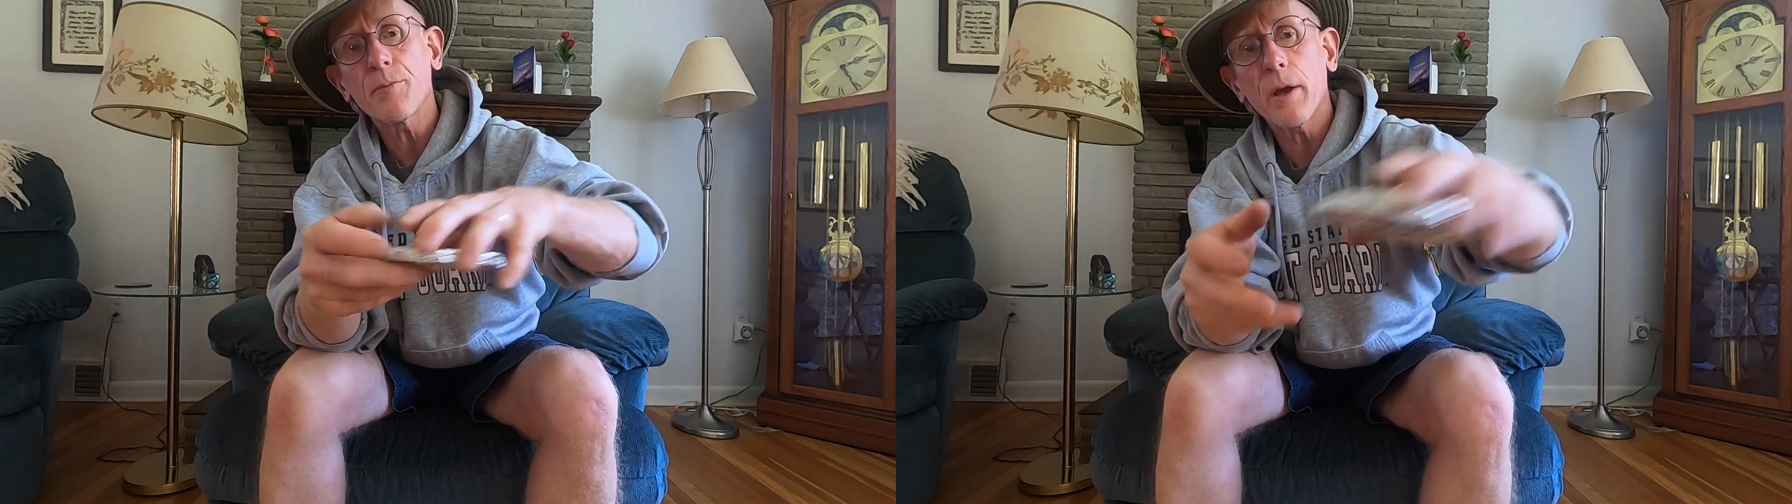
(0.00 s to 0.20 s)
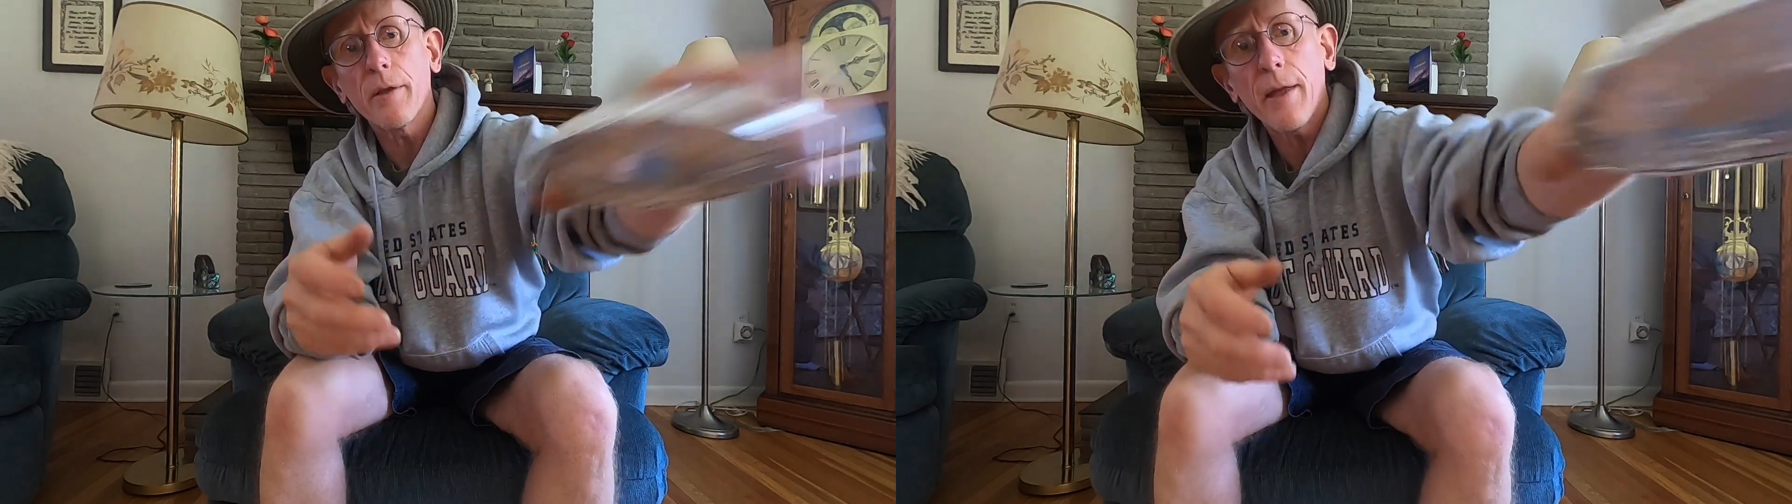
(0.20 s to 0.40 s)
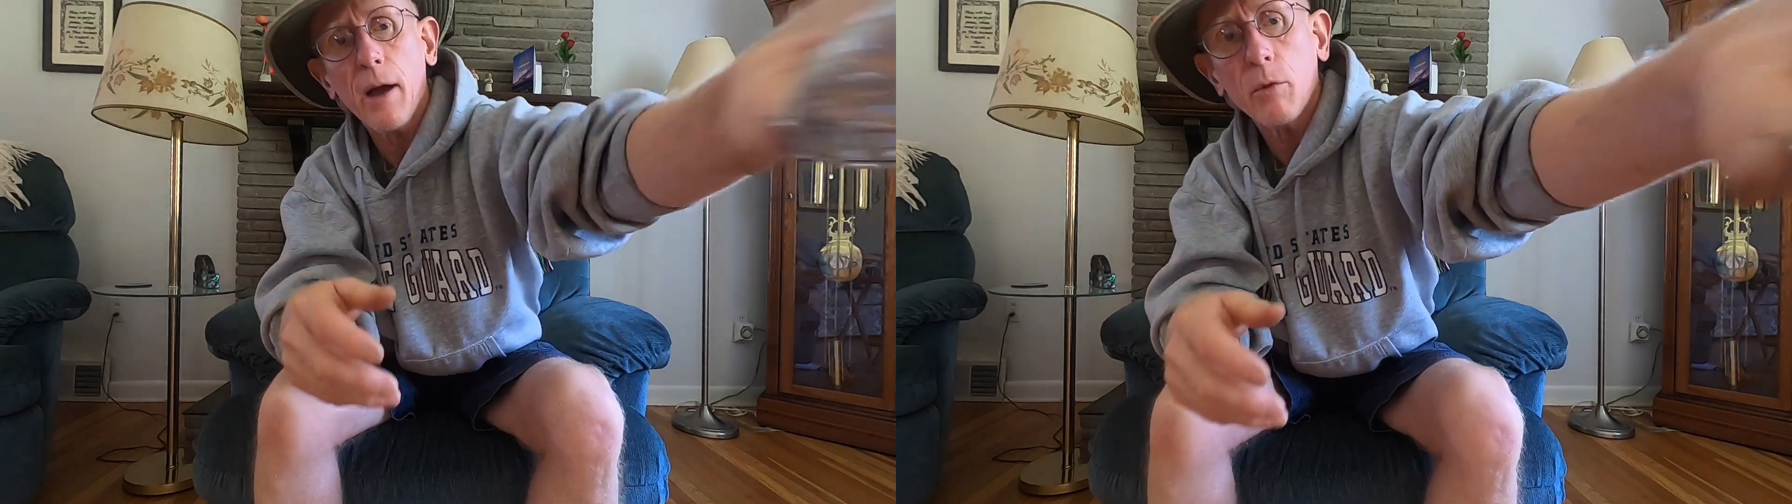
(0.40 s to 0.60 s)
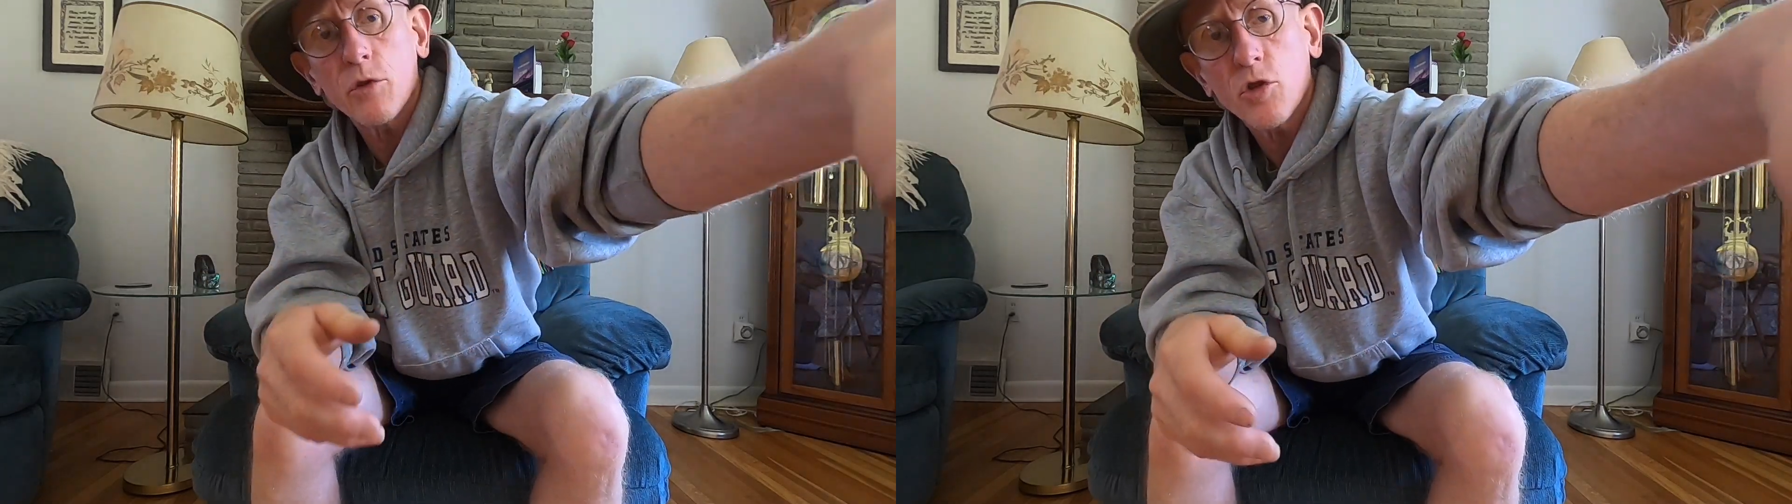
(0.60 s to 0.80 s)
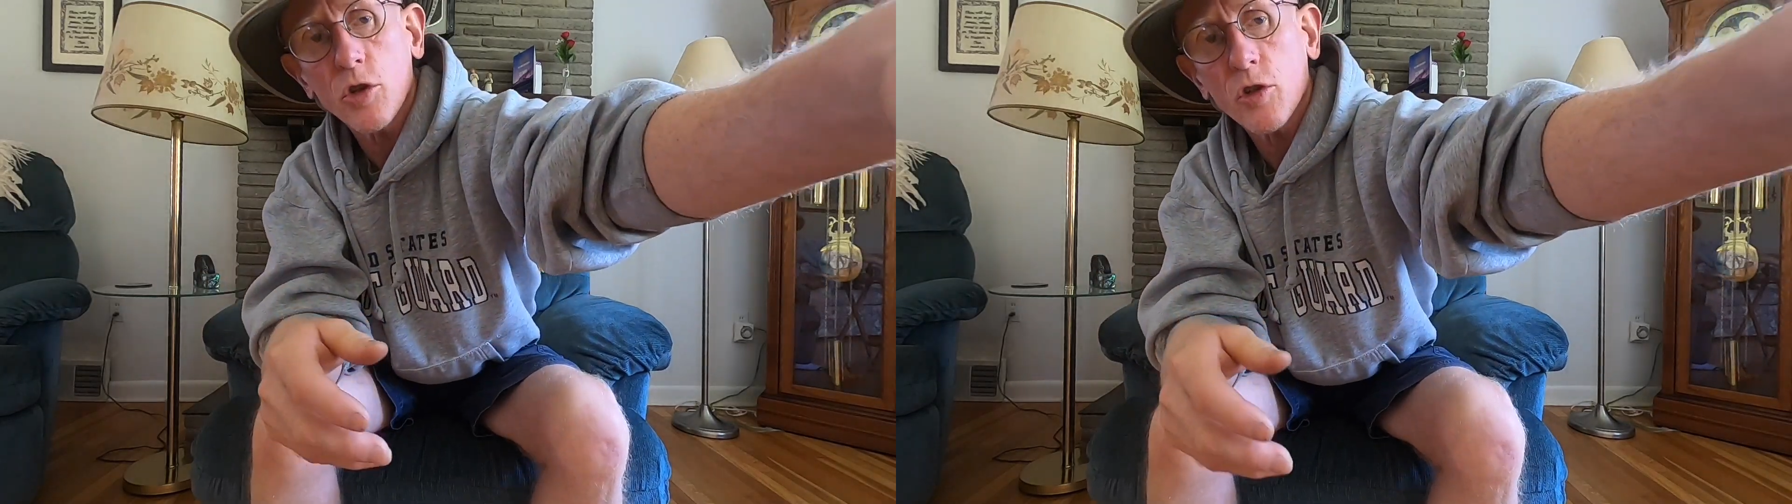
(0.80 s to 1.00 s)
And that was
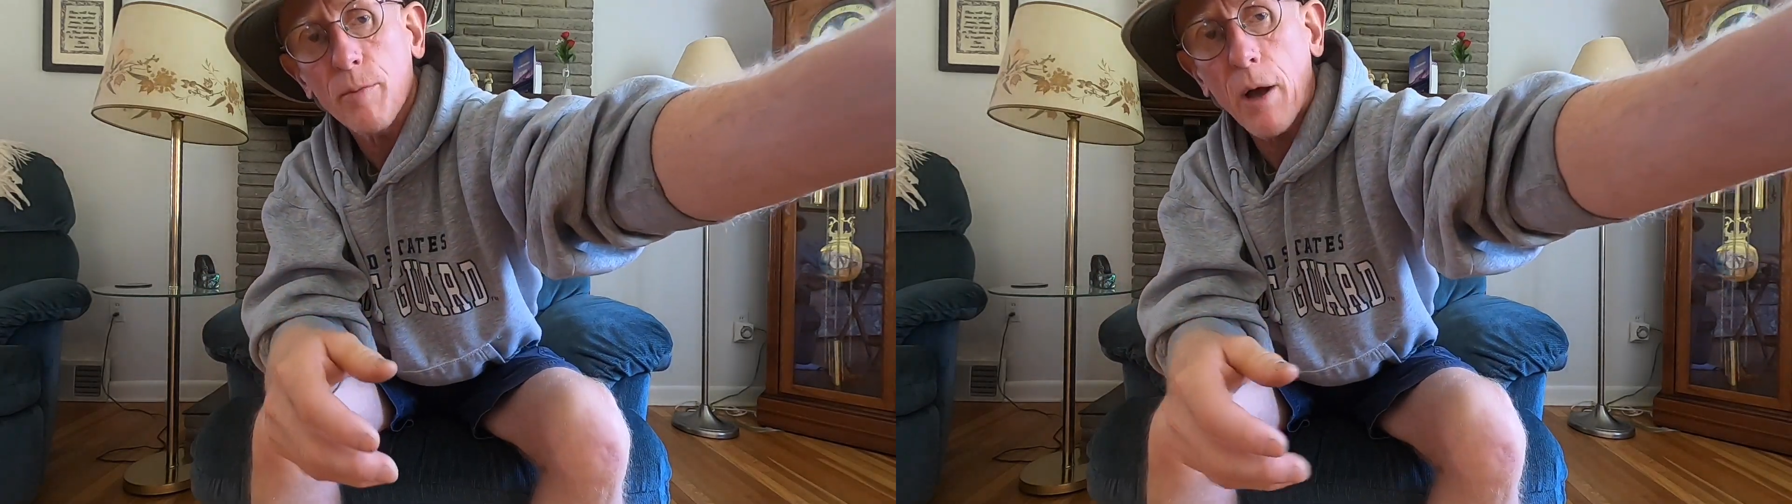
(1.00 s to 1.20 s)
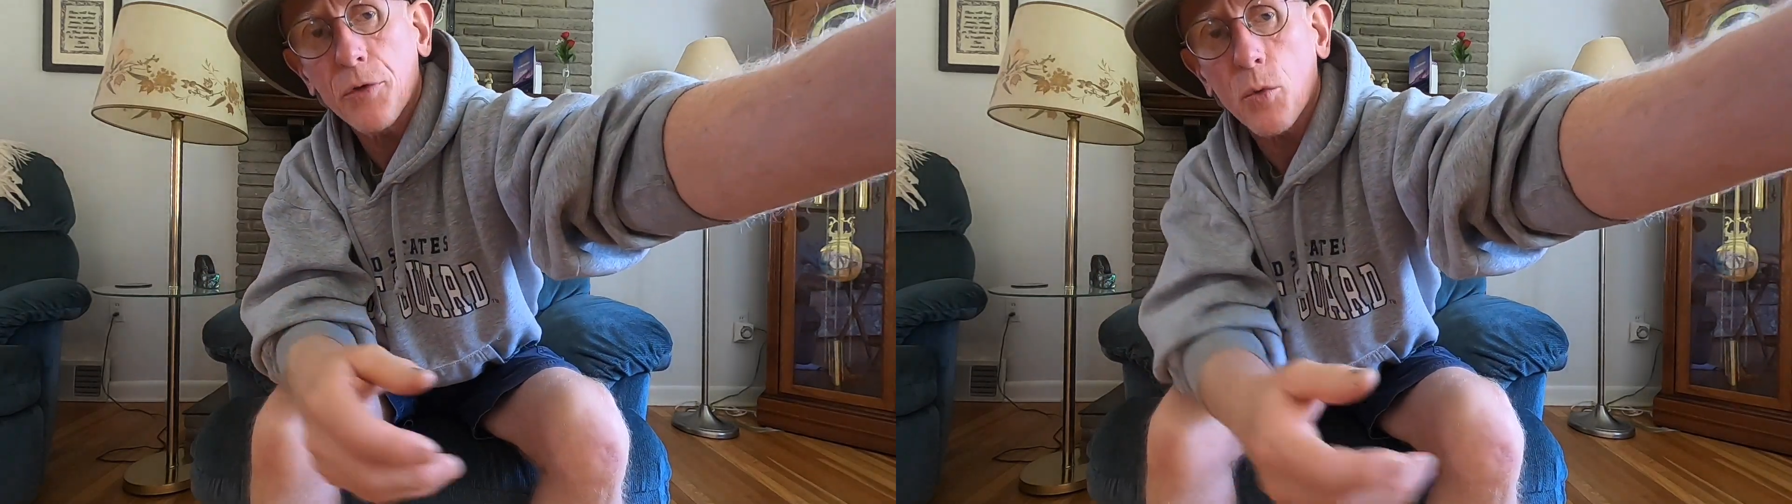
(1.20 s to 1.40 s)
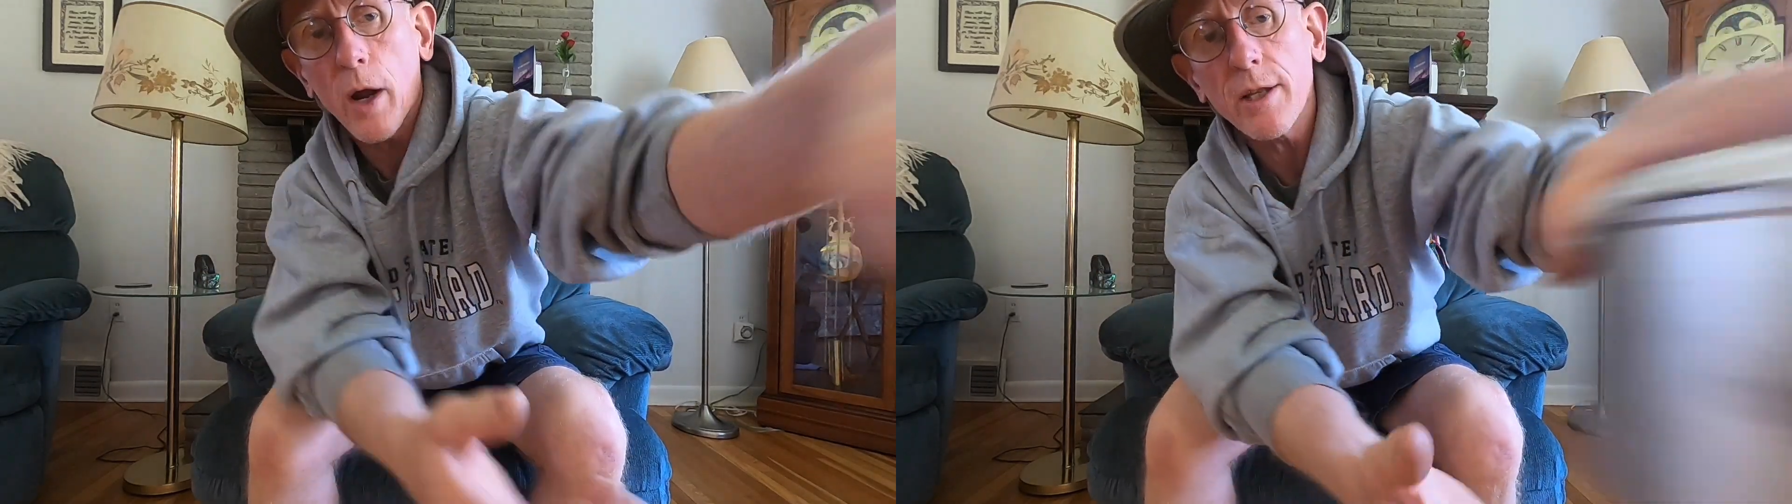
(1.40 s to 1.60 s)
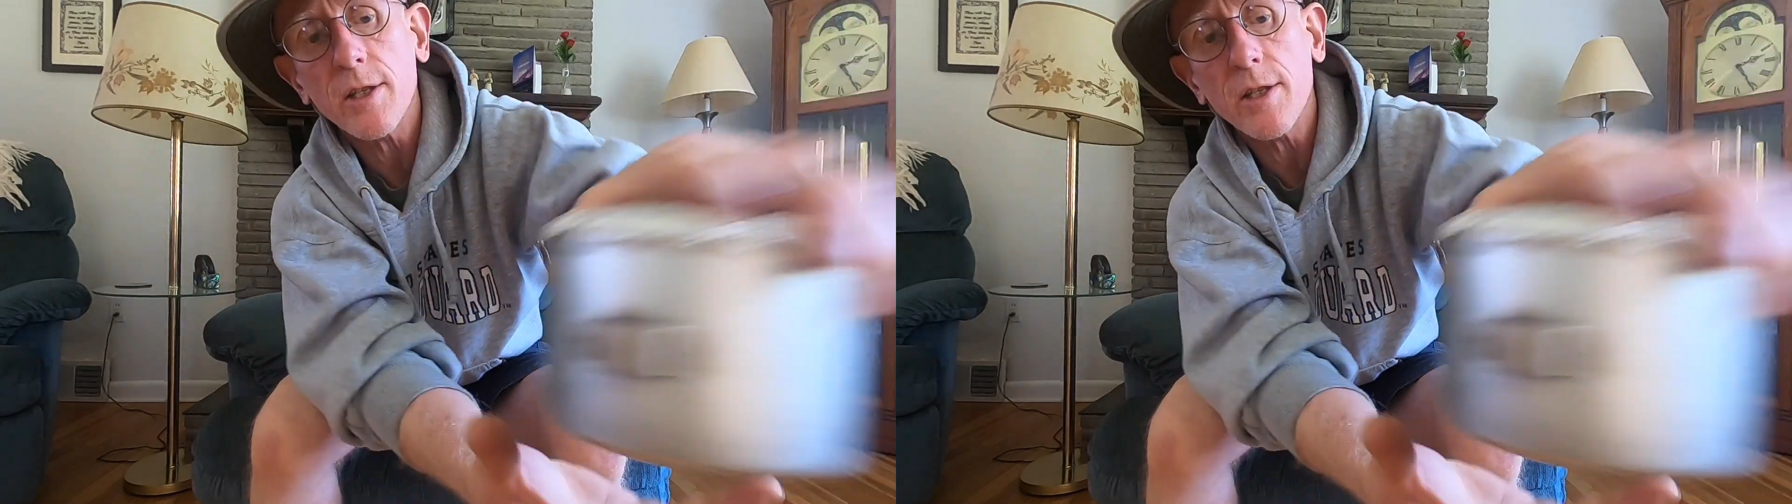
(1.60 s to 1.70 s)
just about the right